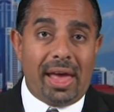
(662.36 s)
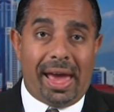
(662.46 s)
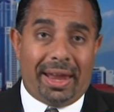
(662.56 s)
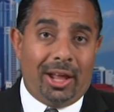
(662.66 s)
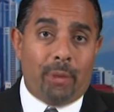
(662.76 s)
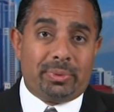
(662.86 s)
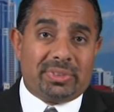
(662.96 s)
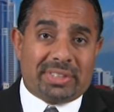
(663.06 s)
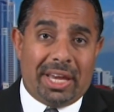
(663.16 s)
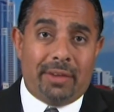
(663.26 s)
and help
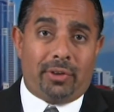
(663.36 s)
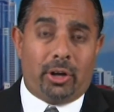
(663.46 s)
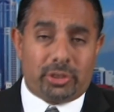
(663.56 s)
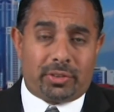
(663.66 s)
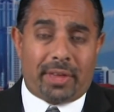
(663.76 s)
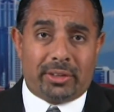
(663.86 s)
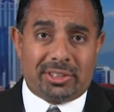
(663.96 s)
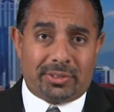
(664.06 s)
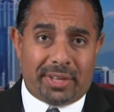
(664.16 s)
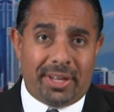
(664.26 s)
save hundreds of thousands
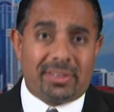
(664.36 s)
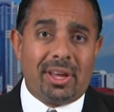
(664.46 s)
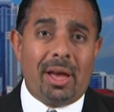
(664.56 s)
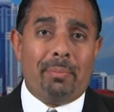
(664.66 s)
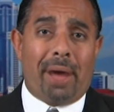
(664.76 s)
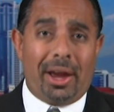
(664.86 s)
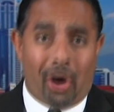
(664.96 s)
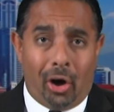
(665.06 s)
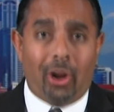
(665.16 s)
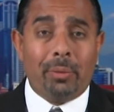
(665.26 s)
of kids, by
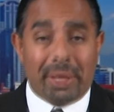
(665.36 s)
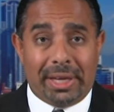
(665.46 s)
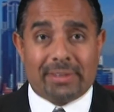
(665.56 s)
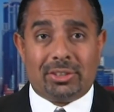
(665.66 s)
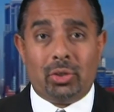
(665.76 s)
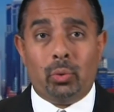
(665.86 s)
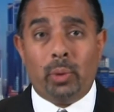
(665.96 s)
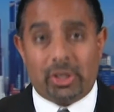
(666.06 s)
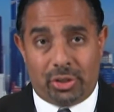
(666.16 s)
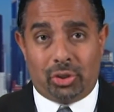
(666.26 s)
all means, we
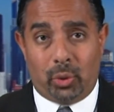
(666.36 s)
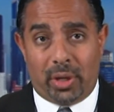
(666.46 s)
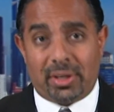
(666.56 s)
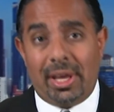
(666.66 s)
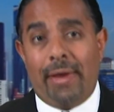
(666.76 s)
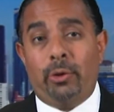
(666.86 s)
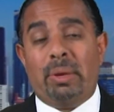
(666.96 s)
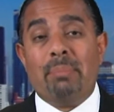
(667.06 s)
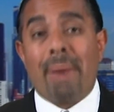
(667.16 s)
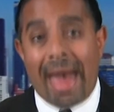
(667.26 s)
should do it. It would be
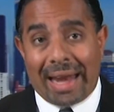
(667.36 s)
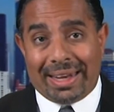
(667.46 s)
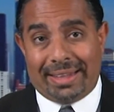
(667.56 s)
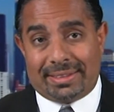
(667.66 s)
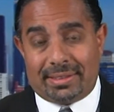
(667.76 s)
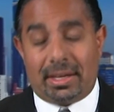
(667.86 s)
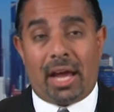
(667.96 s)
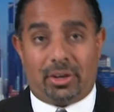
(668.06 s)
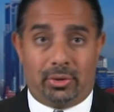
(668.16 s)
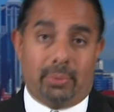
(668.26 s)
madness
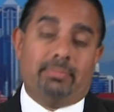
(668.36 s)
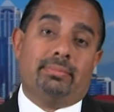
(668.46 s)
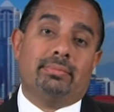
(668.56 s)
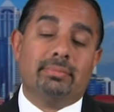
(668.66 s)
not to. All right,